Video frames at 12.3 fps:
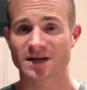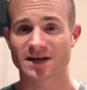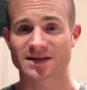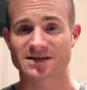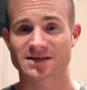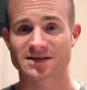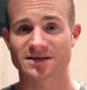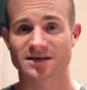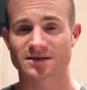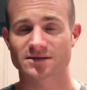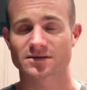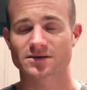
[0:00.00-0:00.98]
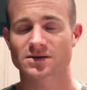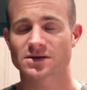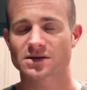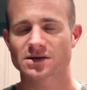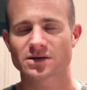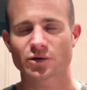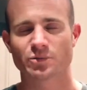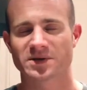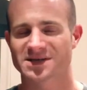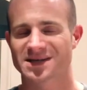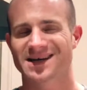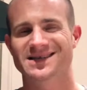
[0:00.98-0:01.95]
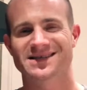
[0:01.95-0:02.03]
It's super
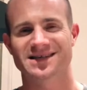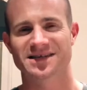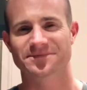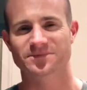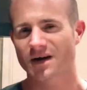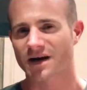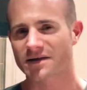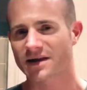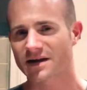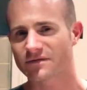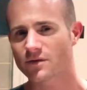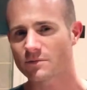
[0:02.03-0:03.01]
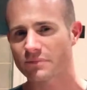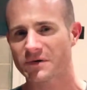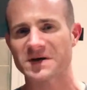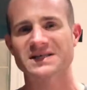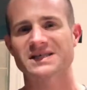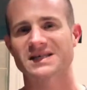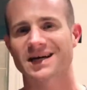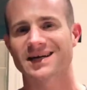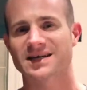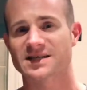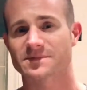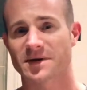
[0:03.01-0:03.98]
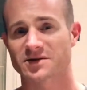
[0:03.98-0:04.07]
tasty. I think if you appreciate a
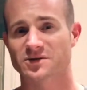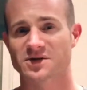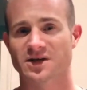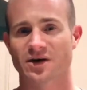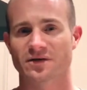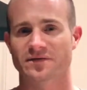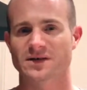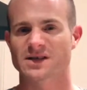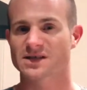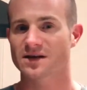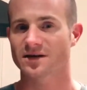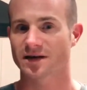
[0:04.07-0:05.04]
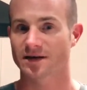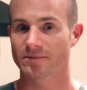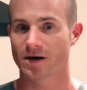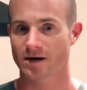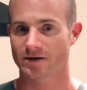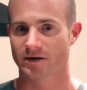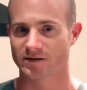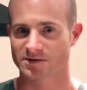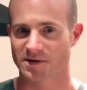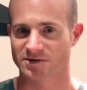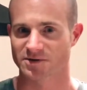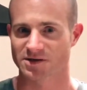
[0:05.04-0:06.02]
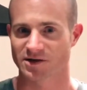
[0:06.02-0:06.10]
specialty coffee, certainly a microlot
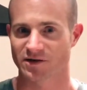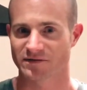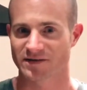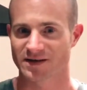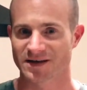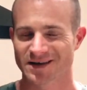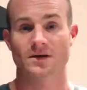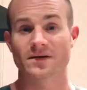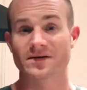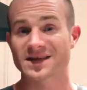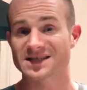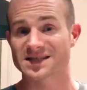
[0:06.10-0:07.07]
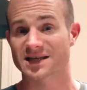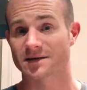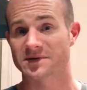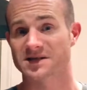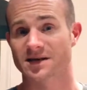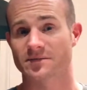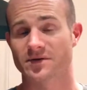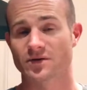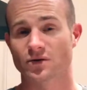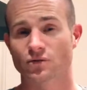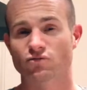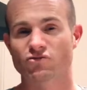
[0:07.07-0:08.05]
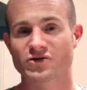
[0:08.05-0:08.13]
specialty coffee, then this is going to be something
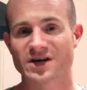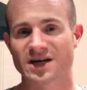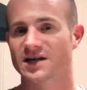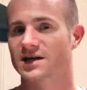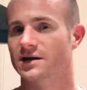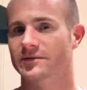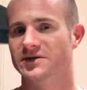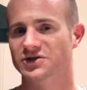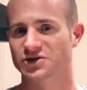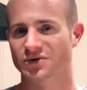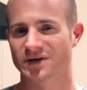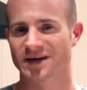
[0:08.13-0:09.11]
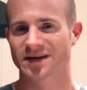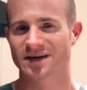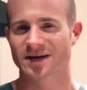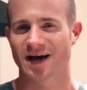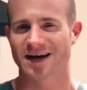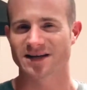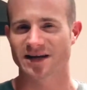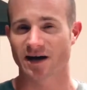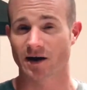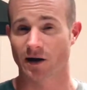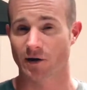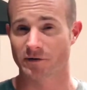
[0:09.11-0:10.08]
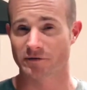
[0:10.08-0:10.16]
you're really going to enjoy and get a
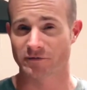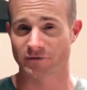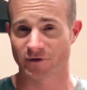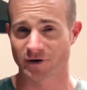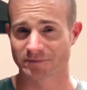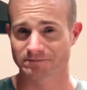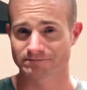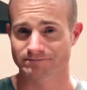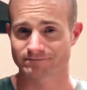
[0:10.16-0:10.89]
lot from.